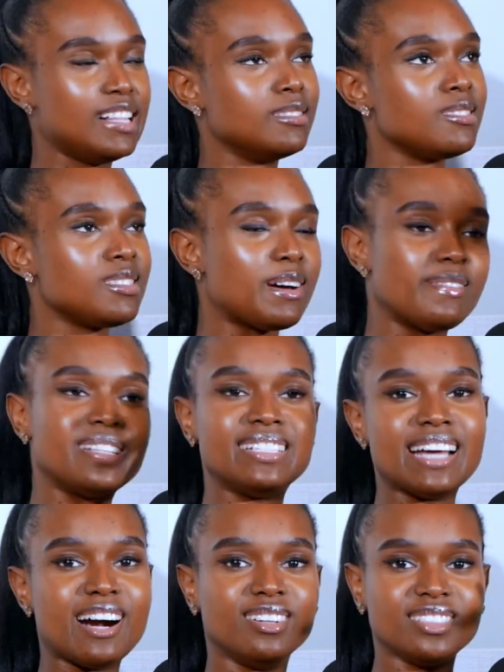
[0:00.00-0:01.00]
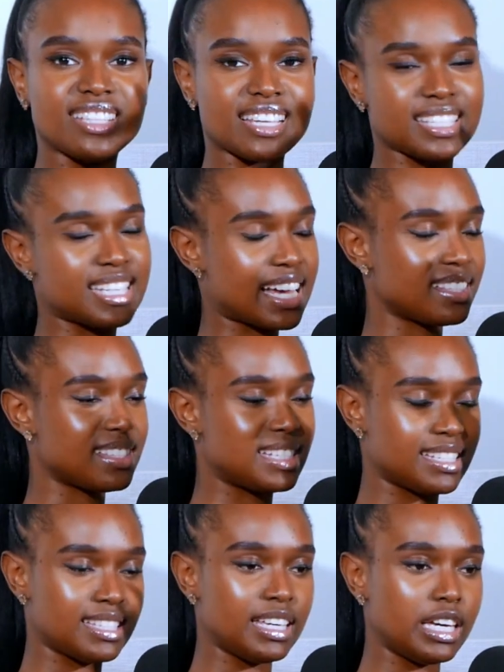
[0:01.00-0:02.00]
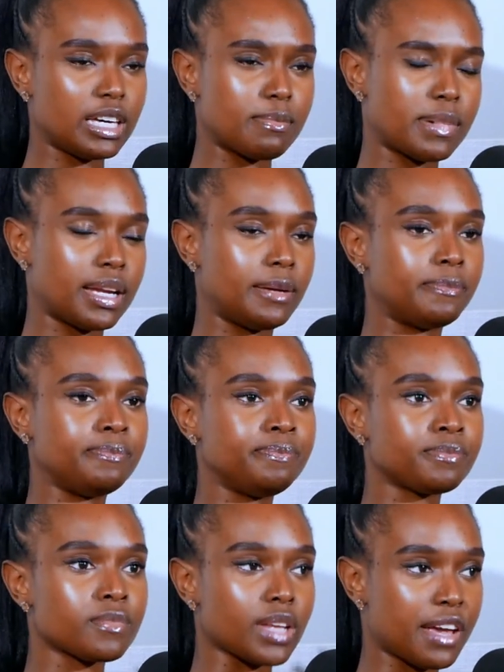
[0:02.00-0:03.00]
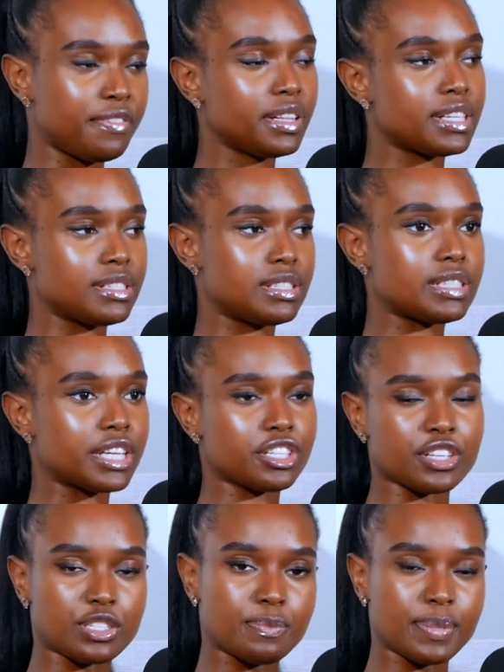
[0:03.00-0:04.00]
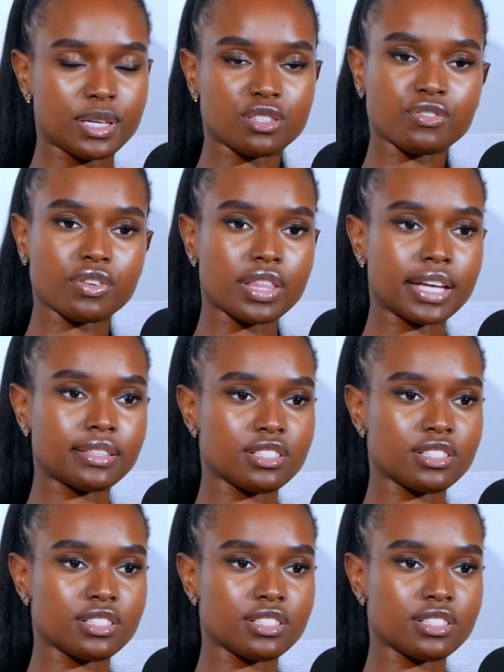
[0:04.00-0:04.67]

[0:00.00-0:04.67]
so I went down to the stands to see him and I feel there's such a space for that.